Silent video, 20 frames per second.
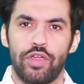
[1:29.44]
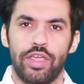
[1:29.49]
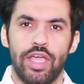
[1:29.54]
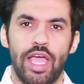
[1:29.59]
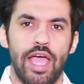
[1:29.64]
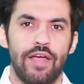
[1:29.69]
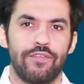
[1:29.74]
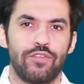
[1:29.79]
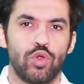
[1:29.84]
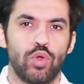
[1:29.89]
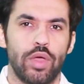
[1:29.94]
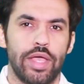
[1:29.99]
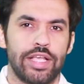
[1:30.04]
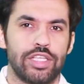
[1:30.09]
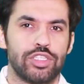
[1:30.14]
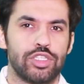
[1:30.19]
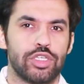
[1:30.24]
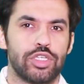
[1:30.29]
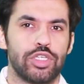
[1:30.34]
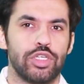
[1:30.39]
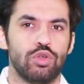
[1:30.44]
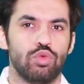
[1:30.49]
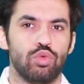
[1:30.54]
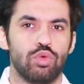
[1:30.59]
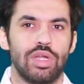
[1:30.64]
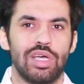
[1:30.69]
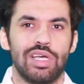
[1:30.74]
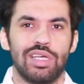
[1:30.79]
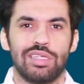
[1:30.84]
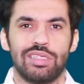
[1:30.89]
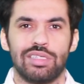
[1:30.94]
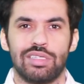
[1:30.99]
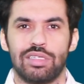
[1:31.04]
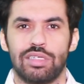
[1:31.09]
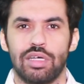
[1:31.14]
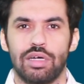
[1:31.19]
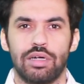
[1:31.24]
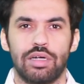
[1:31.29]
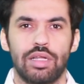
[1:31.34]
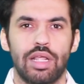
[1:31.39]
we have to execute
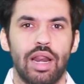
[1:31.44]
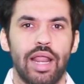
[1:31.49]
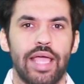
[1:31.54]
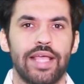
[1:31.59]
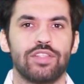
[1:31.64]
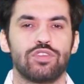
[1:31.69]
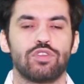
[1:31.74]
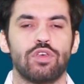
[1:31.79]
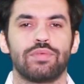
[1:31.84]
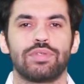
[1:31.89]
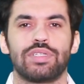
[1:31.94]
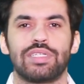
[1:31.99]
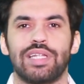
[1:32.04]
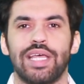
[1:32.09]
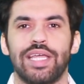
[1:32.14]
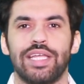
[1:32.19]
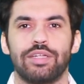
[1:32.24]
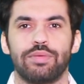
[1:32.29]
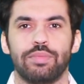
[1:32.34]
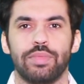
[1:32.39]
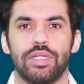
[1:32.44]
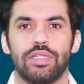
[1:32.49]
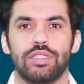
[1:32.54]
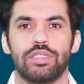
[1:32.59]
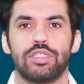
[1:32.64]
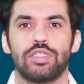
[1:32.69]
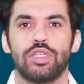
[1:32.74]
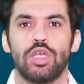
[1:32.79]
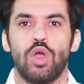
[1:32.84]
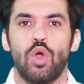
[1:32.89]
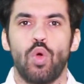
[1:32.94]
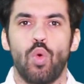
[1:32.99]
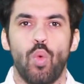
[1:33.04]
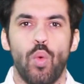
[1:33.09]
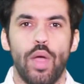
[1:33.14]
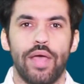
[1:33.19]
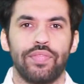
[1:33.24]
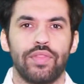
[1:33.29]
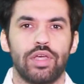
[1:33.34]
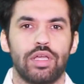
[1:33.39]
certain lines of statements
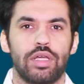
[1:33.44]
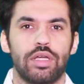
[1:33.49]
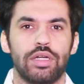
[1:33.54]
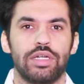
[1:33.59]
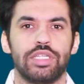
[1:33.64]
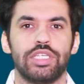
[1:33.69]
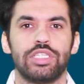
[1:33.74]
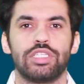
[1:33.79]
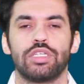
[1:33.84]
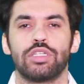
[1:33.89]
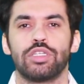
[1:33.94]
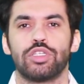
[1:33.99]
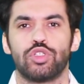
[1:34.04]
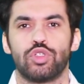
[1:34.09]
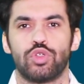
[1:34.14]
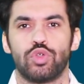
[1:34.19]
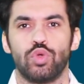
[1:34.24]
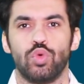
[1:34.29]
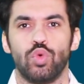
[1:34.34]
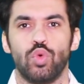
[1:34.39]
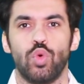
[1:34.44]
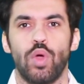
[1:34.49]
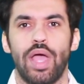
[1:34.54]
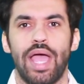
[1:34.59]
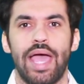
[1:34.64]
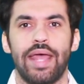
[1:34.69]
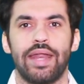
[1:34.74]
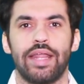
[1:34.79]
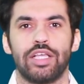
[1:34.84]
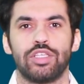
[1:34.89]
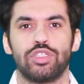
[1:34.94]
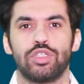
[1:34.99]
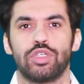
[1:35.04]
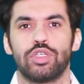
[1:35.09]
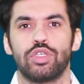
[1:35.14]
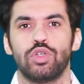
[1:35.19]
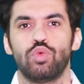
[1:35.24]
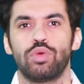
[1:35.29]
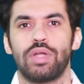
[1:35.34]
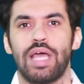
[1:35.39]
when the condition is true and
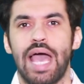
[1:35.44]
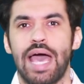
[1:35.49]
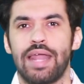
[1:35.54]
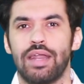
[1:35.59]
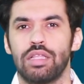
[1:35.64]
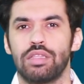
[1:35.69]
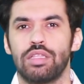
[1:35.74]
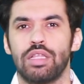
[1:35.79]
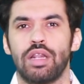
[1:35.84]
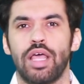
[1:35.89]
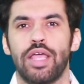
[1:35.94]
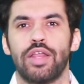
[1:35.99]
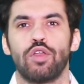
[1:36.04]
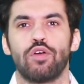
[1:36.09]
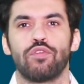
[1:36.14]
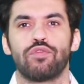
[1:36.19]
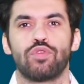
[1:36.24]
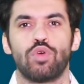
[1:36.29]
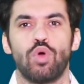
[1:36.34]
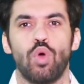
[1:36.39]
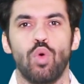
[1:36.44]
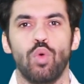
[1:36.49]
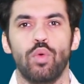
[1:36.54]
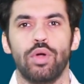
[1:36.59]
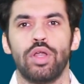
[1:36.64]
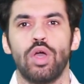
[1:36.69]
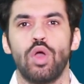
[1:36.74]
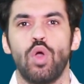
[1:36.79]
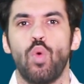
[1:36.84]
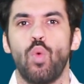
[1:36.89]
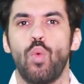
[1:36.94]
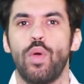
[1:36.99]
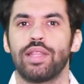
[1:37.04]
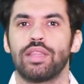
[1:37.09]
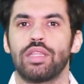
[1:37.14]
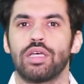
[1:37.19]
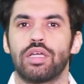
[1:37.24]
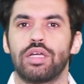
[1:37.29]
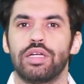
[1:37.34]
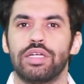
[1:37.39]
execute another line of code
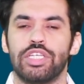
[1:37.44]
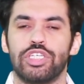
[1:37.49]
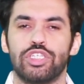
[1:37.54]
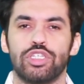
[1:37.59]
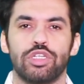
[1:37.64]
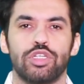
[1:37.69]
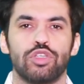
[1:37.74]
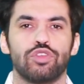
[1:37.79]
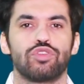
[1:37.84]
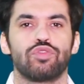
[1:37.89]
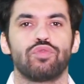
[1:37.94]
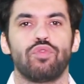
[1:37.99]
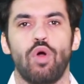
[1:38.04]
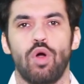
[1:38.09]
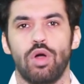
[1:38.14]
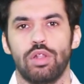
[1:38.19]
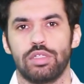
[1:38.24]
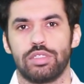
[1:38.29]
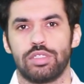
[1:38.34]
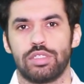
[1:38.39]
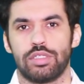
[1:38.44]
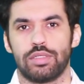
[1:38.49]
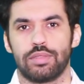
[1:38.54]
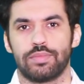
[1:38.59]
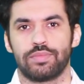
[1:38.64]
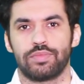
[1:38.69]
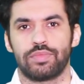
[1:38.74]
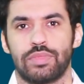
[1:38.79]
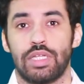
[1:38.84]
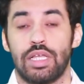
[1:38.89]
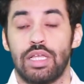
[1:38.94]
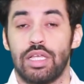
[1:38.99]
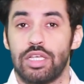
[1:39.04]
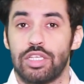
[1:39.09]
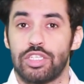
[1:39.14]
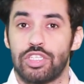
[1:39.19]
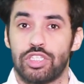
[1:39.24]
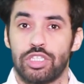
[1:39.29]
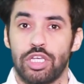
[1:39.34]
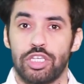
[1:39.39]
when the condition is false.
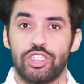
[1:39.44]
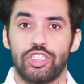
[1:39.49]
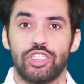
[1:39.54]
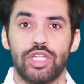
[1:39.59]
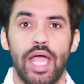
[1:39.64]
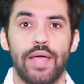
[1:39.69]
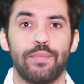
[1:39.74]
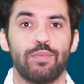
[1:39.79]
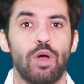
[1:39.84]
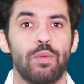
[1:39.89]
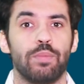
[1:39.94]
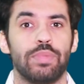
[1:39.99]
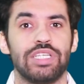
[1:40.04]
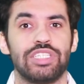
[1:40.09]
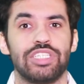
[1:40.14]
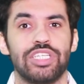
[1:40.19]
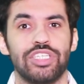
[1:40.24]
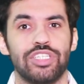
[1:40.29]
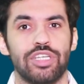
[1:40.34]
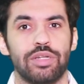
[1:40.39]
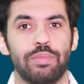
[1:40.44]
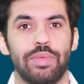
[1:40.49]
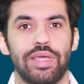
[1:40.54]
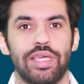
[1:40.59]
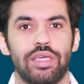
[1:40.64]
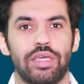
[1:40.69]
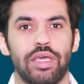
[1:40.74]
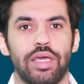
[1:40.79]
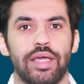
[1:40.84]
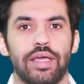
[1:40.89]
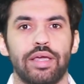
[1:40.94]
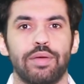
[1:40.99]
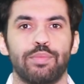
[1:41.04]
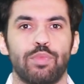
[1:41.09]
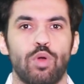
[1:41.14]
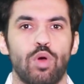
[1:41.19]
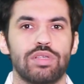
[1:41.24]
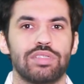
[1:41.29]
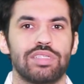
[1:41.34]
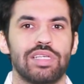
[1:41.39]
Such type of decision-making
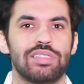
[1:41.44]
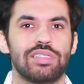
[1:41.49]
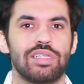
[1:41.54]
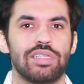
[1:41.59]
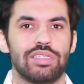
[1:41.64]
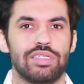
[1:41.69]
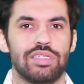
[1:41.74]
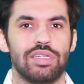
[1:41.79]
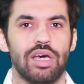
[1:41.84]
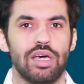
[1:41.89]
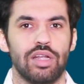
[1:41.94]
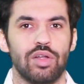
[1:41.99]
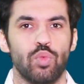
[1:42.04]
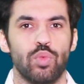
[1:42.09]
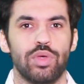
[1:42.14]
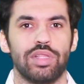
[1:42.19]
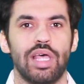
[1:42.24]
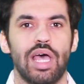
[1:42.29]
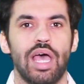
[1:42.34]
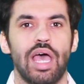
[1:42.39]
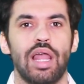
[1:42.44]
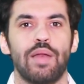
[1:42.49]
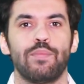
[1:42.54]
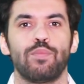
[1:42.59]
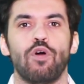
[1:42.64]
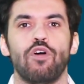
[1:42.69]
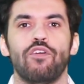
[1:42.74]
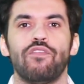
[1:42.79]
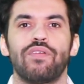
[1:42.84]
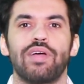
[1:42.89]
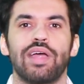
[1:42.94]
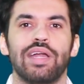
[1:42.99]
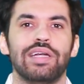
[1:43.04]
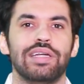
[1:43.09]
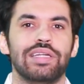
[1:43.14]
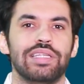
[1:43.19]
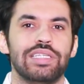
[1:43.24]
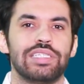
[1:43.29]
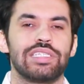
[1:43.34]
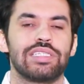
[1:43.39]
process is done with the help of
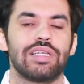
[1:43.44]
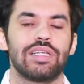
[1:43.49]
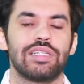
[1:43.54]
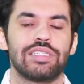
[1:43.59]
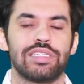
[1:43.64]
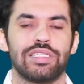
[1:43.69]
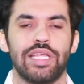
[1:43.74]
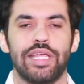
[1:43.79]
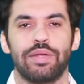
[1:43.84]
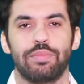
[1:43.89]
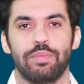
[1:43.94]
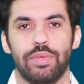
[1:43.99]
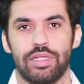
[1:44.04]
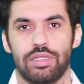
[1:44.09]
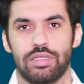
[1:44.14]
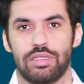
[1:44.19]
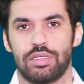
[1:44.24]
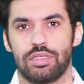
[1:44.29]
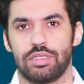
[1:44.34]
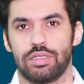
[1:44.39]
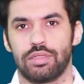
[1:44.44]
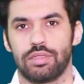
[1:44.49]
conditional statements.